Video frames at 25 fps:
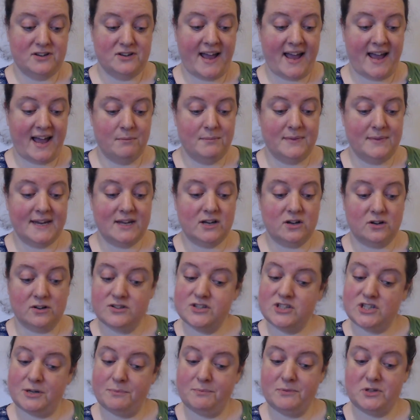how many
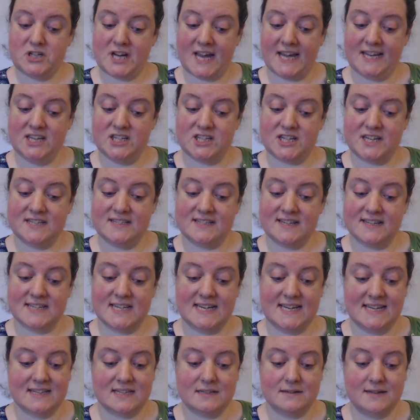costume changes does
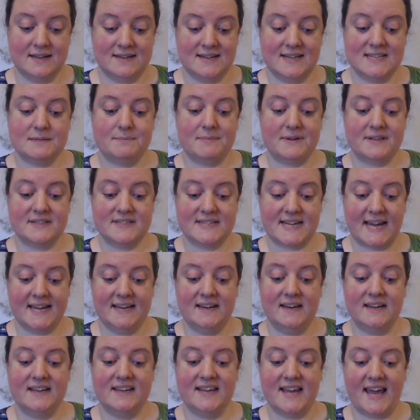Elizabeth
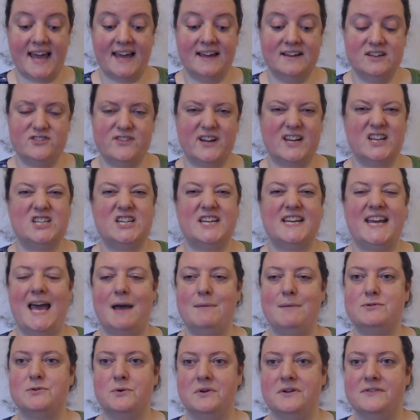Taylor get? Do you reckon she
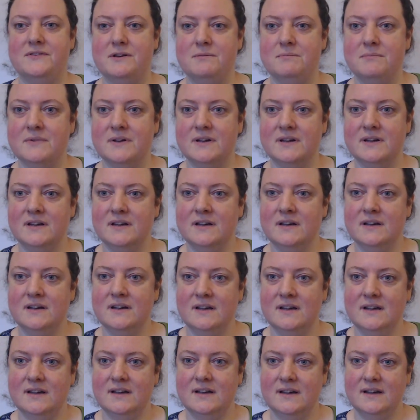kept all of them?
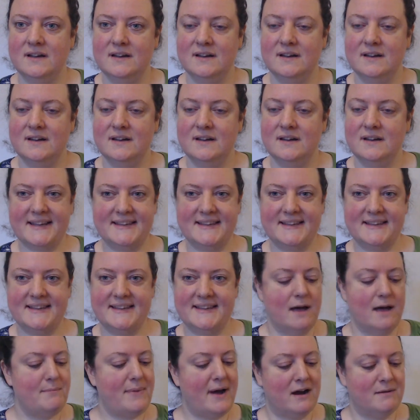It was back in the day,
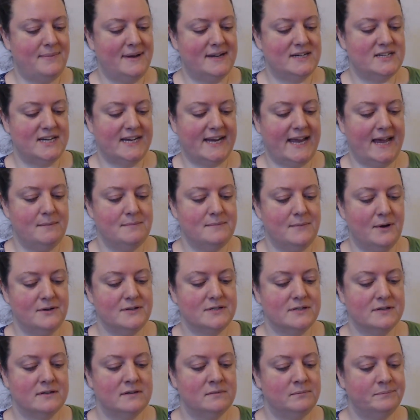but I bet she kept
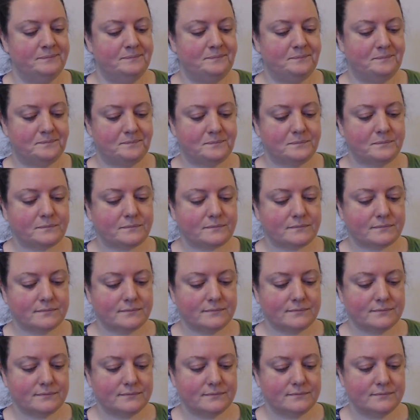most of them.
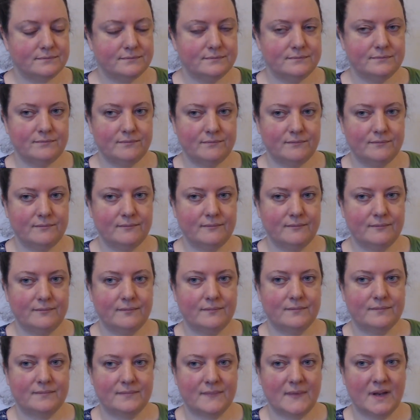What's
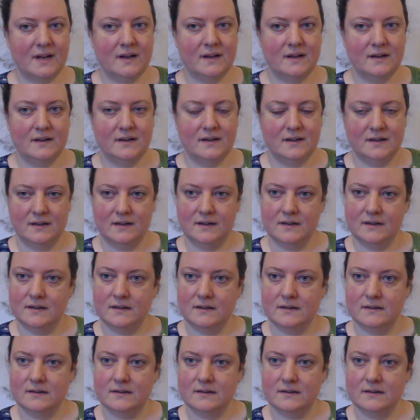her name from Beverly Hills